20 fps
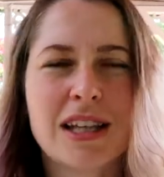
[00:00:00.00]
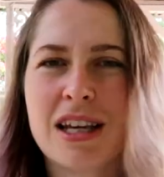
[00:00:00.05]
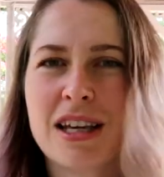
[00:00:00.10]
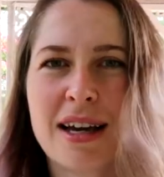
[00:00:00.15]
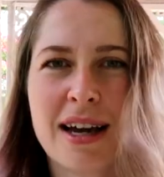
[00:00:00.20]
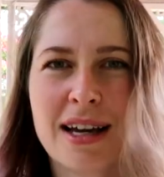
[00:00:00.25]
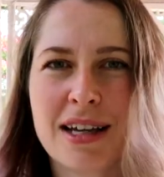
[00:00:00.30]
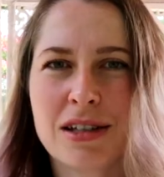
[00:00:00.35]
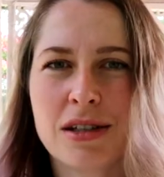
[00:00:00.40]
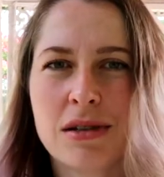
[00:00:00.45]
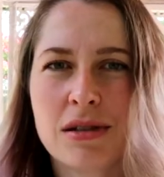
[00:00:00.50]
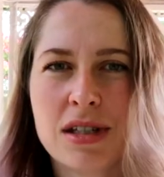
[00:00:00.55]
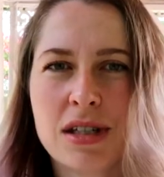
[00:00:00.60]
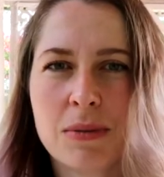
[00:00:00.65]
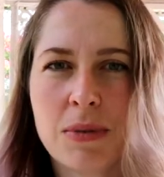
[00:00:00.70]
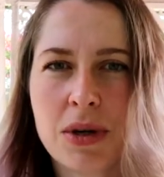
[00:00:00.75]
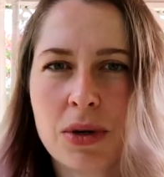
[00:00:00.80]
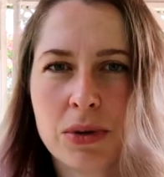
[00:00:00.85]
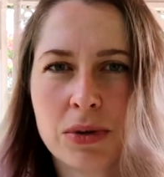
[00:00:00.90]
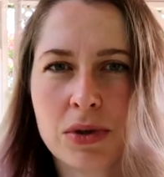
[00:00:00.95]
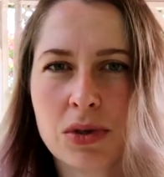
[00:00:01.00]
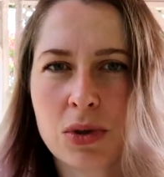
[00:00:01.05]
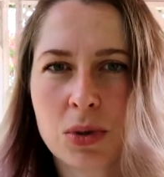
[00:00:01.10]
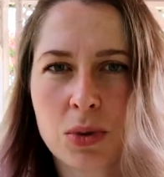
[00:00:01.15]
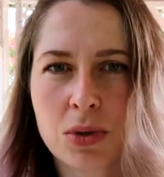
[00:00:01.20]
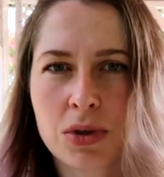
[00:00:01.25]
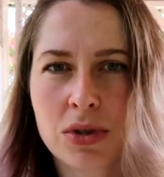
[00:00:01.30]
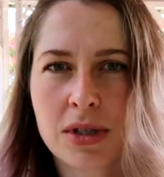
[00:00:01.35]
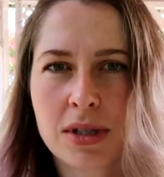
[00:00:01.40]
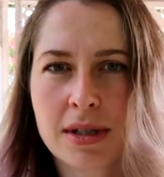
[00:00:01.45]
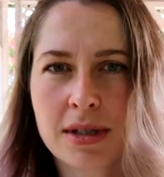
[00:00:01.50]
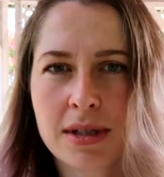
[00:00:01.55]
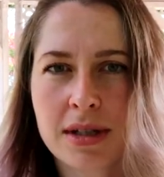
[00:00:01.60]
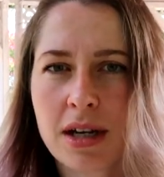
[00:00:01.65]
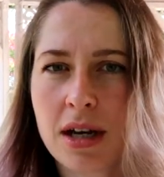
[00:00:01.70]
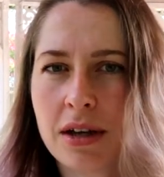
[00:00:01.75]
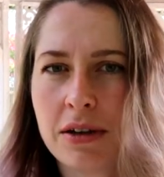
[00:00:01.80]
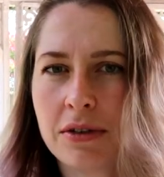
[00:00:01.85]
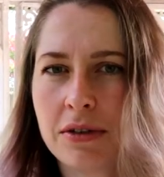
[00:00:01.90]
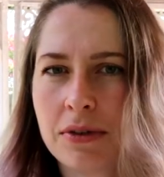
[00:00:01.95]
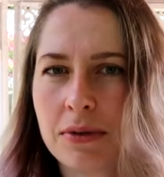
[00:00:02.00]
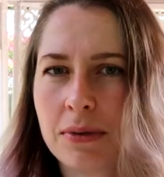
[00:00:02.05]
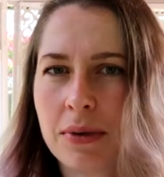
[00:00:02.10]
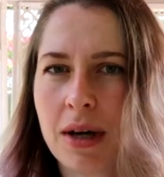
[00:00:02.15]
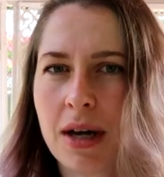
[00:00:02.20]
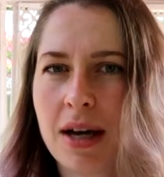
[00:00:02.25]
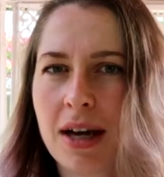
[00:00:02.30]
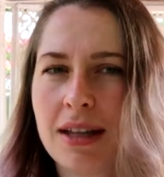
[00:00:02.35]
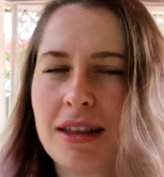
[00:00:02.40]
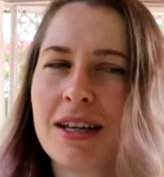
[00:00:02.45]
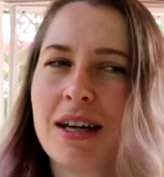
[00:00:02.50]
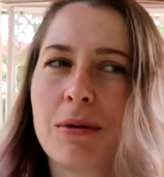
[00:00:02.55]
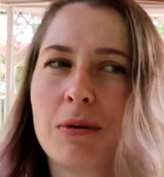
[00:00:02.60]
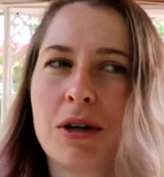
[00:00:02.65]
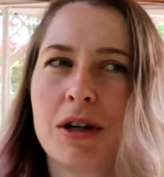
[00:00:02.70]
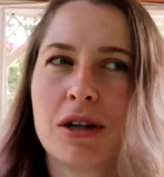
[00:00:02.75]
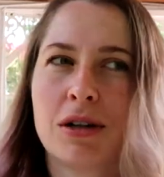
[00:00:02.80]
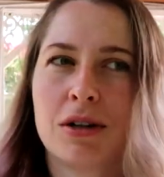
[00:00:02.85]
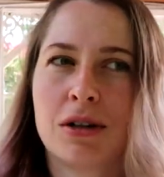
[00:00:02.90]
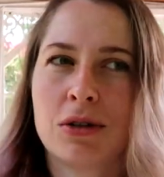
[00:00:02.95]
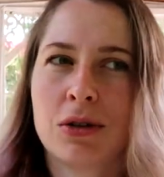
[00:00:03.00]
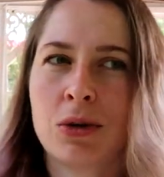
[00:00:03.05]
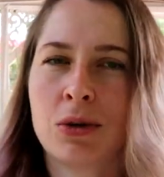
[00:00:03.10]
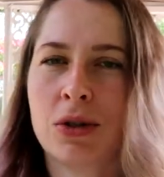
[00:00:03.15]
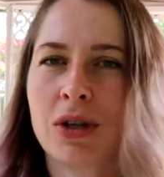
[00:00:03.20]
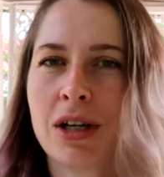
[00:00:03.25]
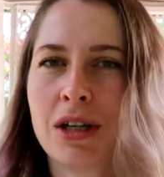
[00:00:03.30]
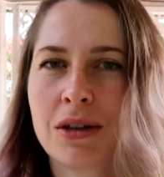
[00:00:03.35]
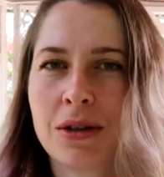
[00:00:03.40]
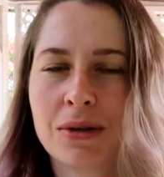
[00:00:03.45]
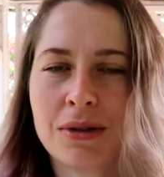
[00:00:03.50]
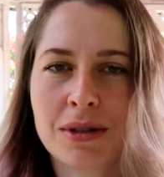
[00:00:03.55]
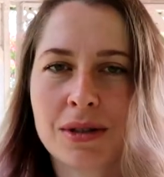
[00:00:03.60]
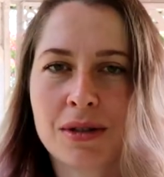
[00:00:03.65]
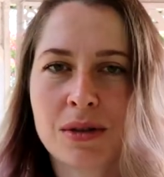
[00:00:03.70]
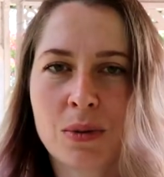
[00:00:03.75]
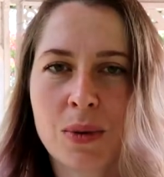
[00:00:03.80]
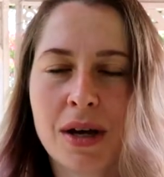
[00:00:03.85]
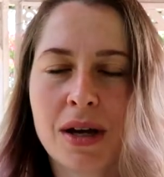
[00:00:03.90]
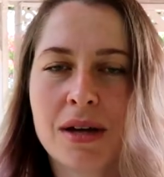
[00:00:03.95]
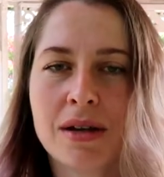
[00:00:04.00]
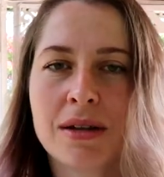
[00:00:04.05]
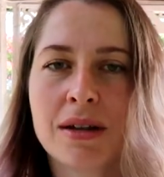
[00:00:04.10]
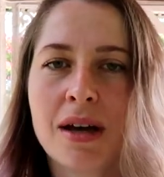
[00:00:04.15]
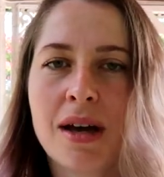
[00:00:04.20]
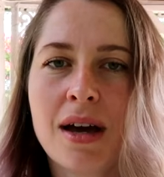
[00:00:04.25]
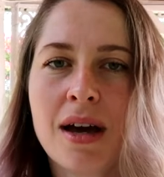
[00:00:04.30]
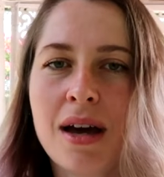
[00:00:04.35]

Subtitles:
the, I guess used to be old stores and stuff. I think I'm gonna go look at those as well.